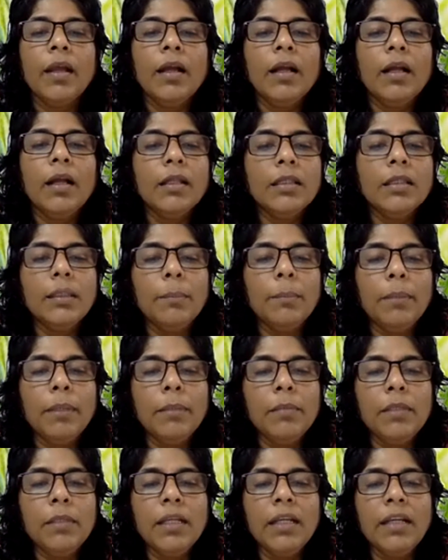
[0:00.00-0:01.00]
the
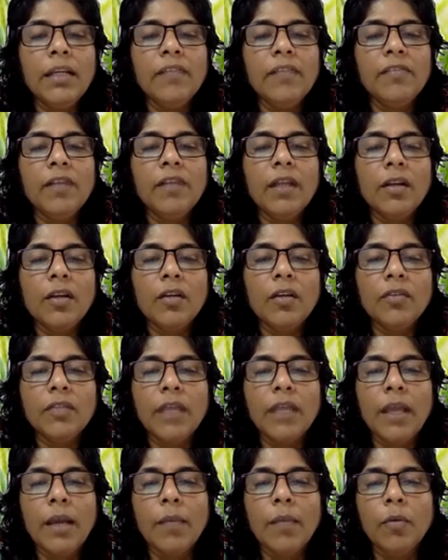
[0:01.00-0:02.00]
preliminary work of the
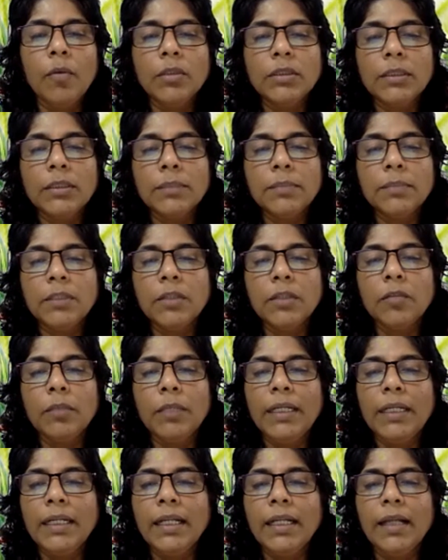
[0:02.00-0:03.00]
above steps have
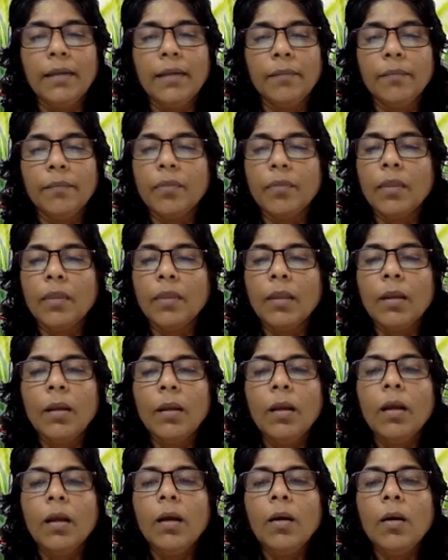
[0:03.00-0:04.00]
been done.
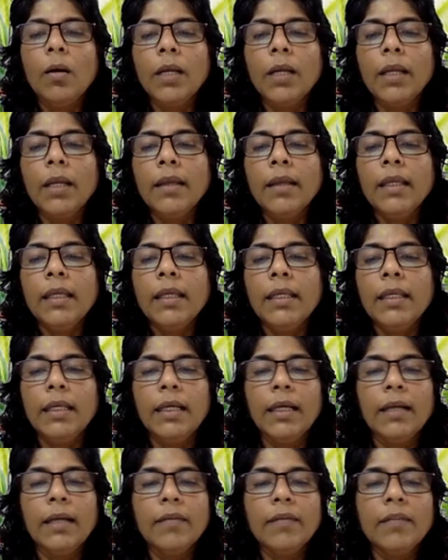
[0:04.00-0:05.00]
Okay.
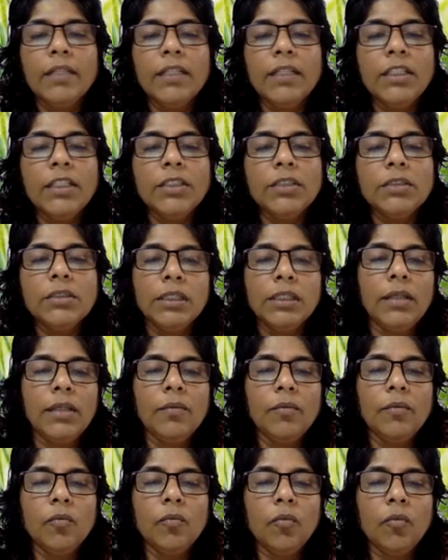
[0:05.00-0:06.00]
Here we need to see
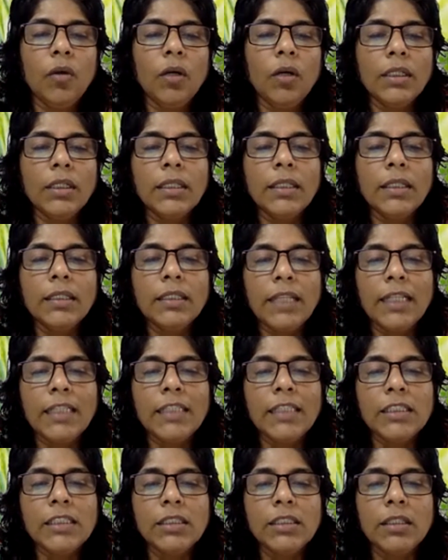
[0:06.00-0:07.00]
what the
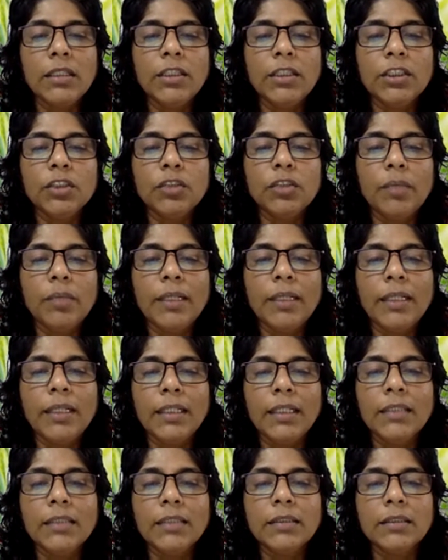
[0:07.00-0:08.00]
test instrument
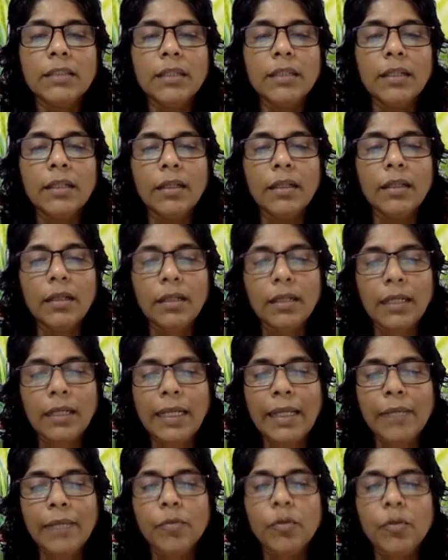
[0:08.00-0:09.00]
is
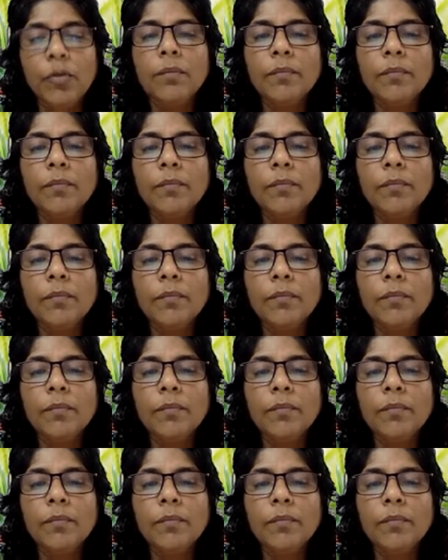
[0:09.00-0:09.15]
reliable.